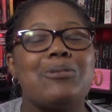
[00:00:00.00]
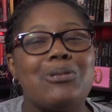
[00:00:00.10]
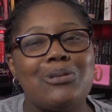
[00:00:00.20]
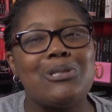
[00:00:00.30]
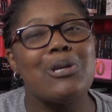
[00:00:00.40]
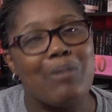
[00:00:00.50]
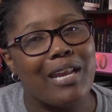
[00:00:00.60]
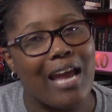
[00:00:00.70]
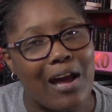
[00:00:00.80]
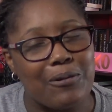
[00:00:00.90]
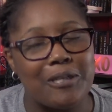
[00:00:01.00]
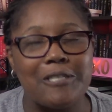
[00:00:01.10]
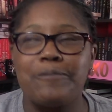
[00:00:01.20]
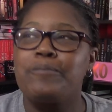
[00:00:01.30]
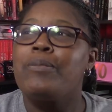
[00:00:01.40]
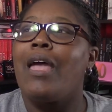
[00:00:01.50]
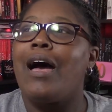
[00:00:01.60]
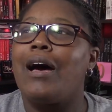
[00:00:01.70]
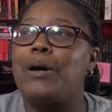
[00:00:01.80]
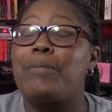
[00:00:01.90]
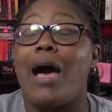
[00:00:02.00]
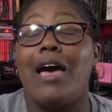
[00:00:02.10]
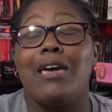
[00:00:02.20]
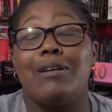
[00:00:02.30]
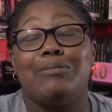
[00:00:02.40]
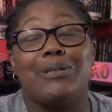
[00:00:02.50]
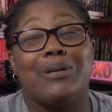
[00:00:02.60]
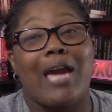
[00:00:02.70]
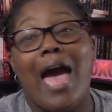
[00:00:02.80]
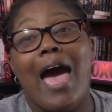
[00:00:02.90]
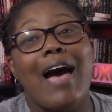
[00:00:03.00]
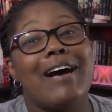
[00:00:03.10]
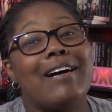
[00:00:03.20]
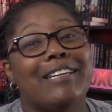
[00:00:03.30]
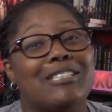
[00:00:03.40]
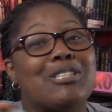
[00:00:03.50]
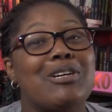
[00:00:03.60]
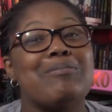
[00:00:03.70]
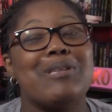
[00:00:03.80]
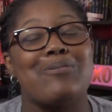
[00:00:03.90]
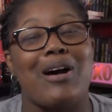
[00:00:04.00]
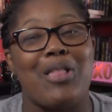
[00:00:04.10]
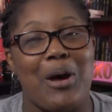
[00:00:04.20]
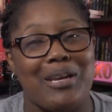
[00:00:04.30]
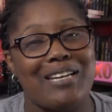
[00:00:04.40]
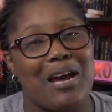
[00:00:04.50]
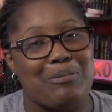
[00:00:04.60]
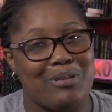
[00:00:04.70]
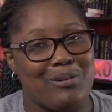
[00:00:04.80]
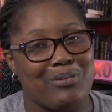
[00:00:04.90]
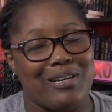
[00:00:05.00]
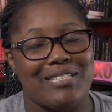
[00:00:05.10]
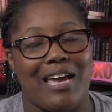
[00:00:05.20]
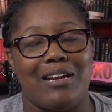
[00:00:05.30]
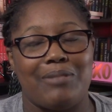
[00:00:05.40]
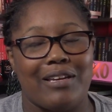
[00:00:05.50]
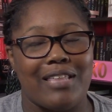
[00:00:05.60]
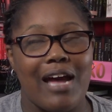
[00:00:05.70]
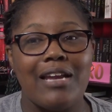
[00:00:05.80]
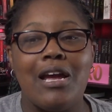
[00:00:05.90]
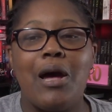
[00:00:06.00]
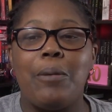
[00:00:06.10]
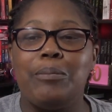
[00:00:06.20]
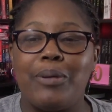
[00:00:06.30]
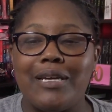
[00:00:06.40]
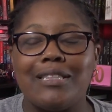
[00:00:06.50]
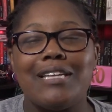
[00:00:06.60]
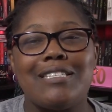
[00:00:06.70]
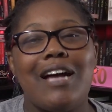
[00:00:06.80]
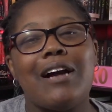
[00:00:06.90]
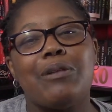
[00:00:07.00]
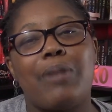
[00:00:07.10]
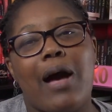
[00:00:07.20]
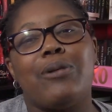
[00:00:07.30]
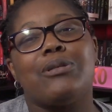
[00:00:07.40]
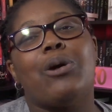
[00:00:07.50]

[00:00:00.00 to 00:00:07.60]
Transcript: lose too many hours. I am doing extremely well on it. I'm super excited about that. But let's talk about